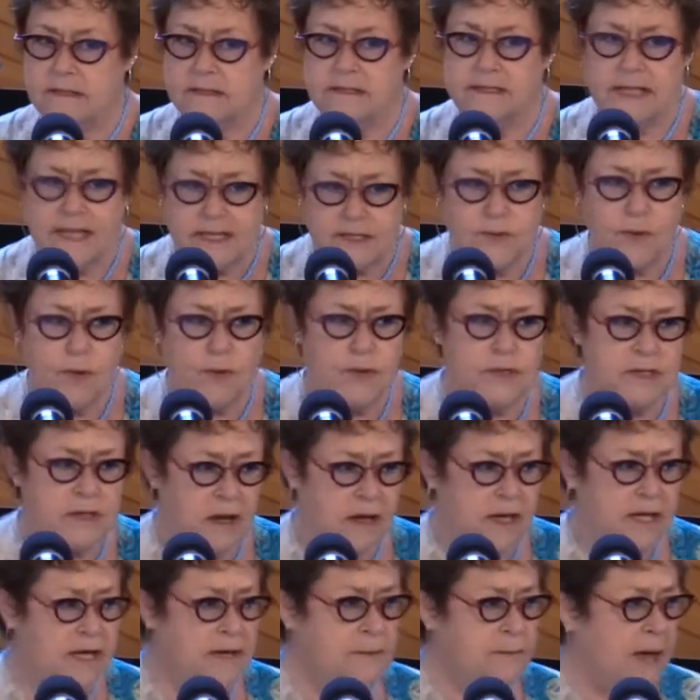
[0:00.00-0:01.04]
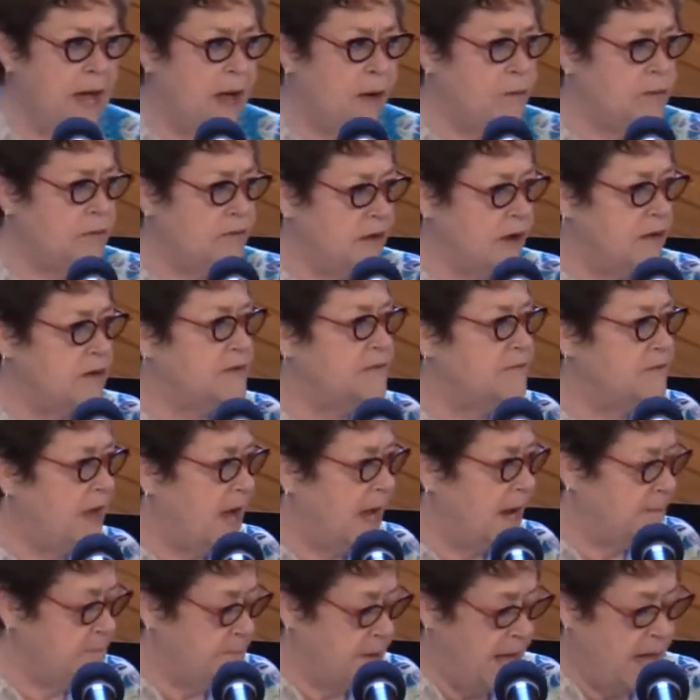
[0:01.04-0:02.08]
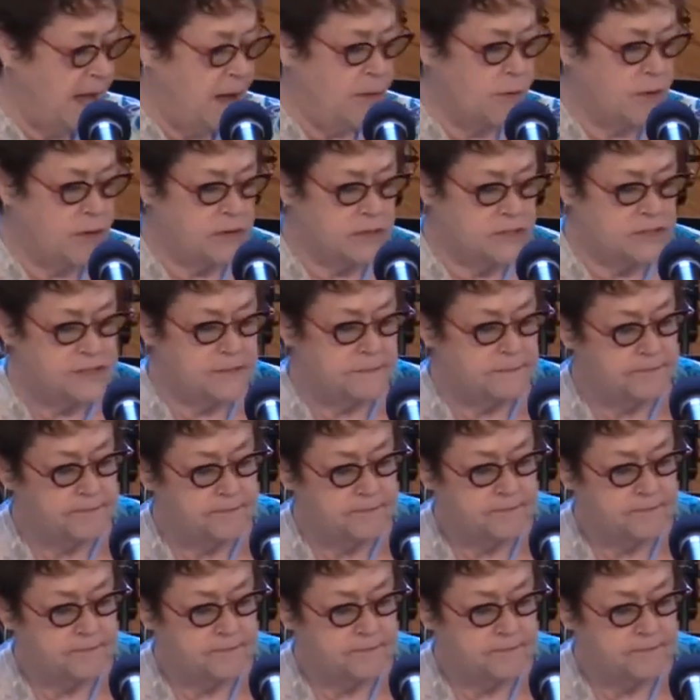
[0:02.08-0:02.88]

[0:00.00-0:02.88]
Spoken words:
So that's what we're talking about with our divine powers.